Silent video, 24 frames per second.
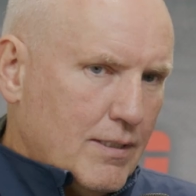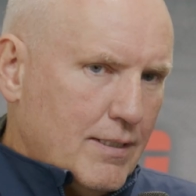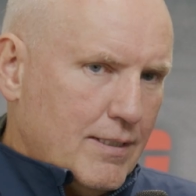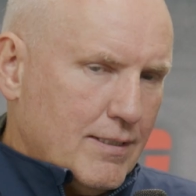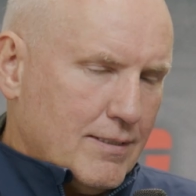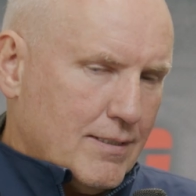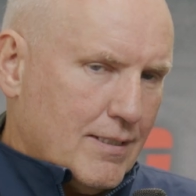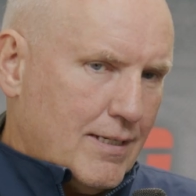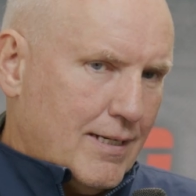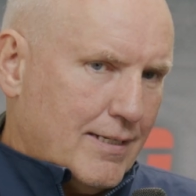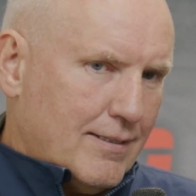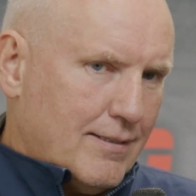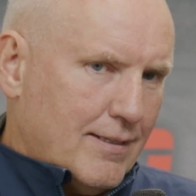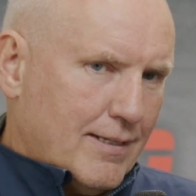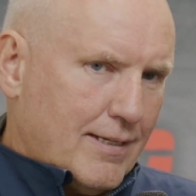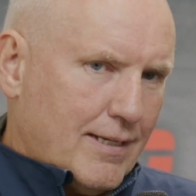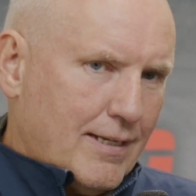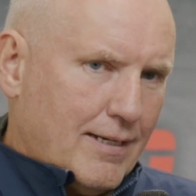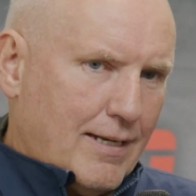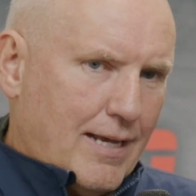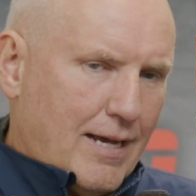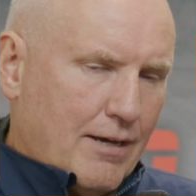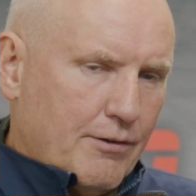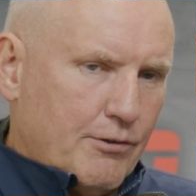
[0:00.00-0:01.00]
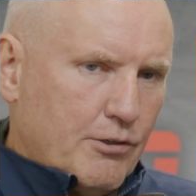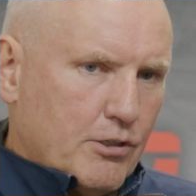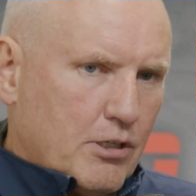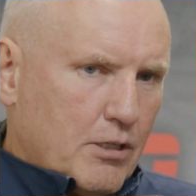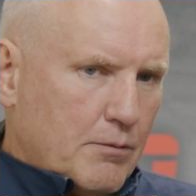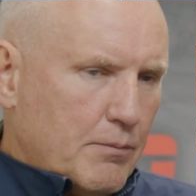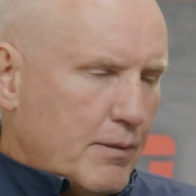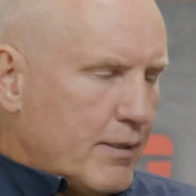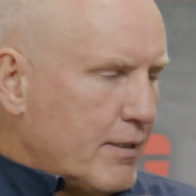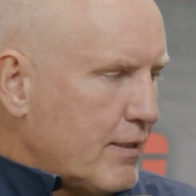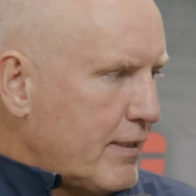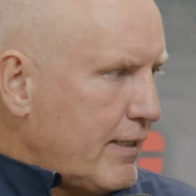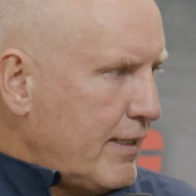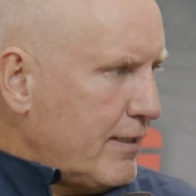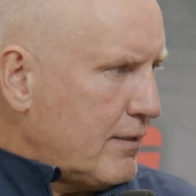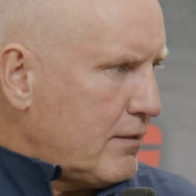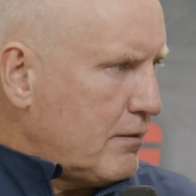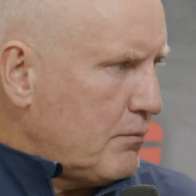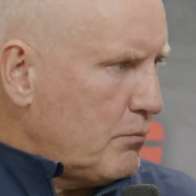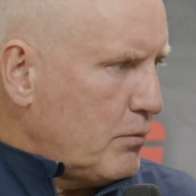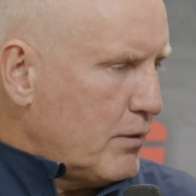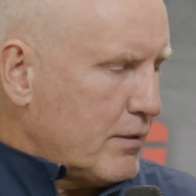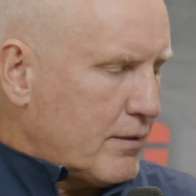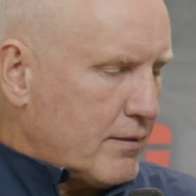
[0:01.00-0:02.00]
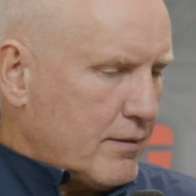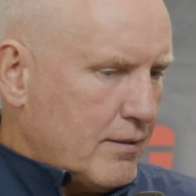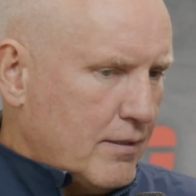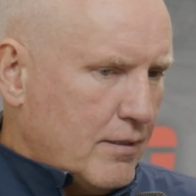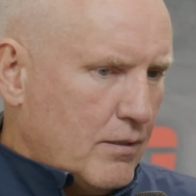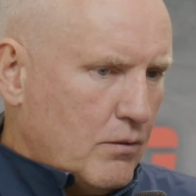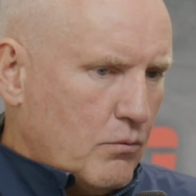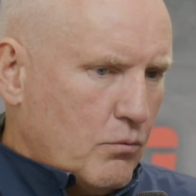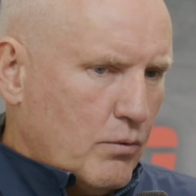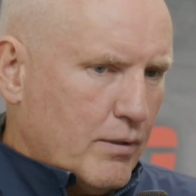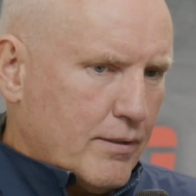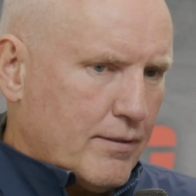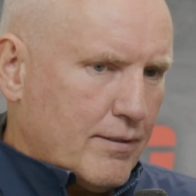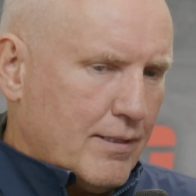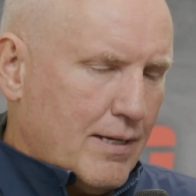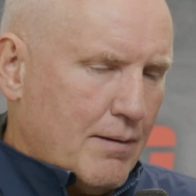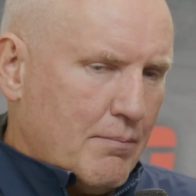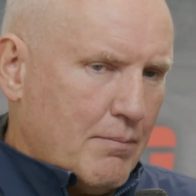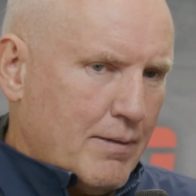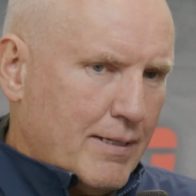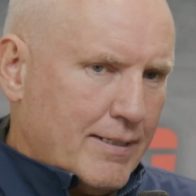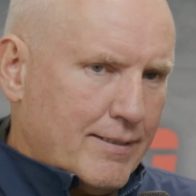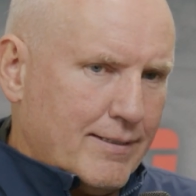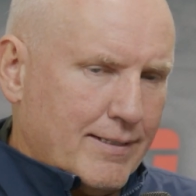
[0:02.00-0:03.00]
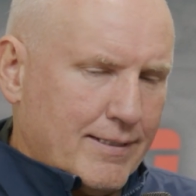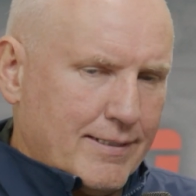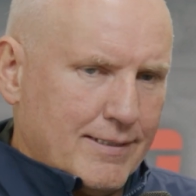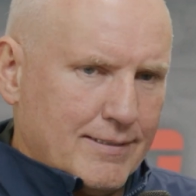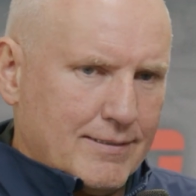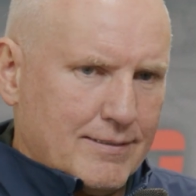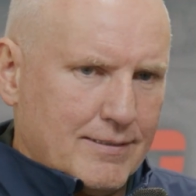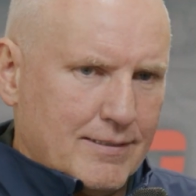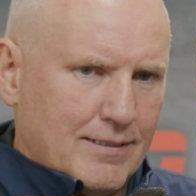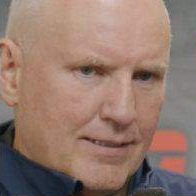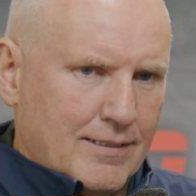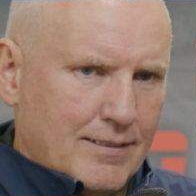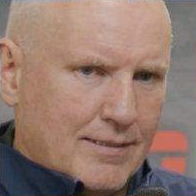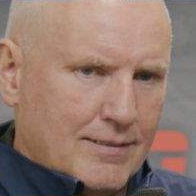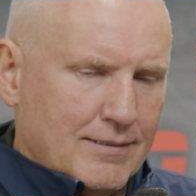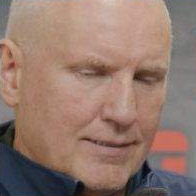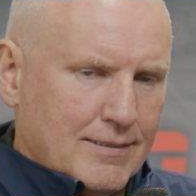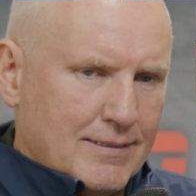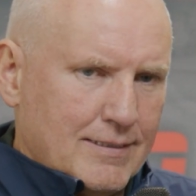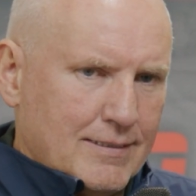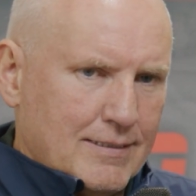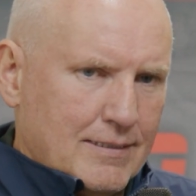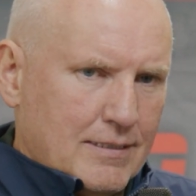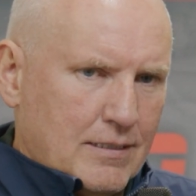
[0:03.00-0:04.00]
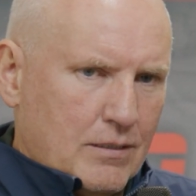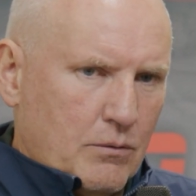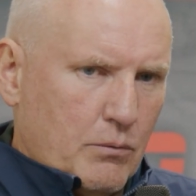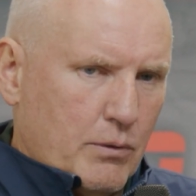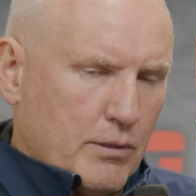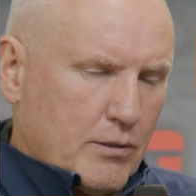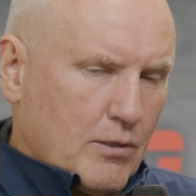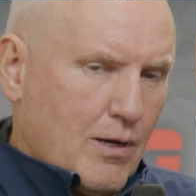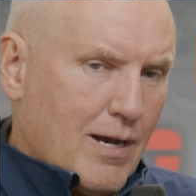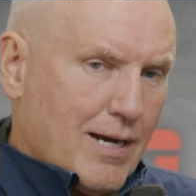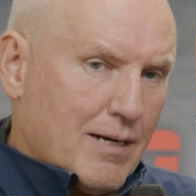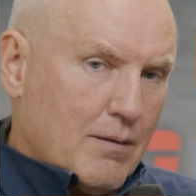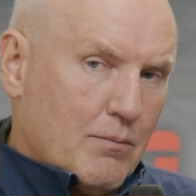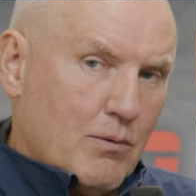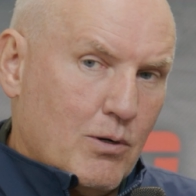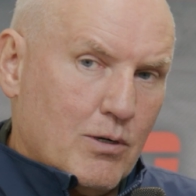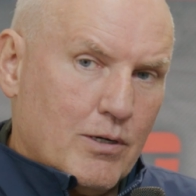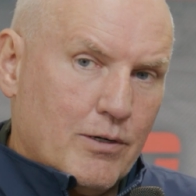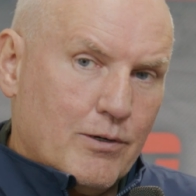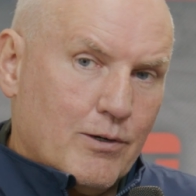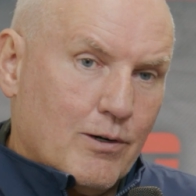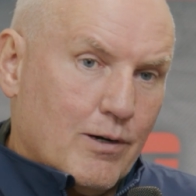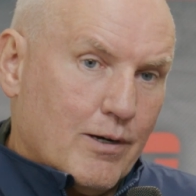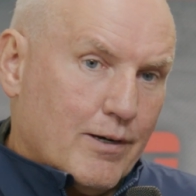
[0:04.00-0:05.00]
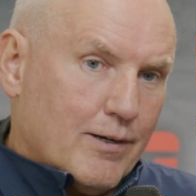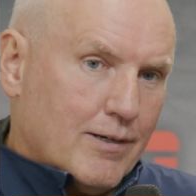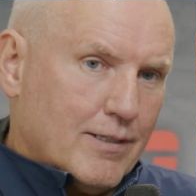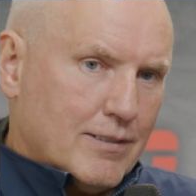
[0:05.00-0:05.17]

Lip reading: is, and I think in how you communicate with them, I think it's we were talking about it earlier.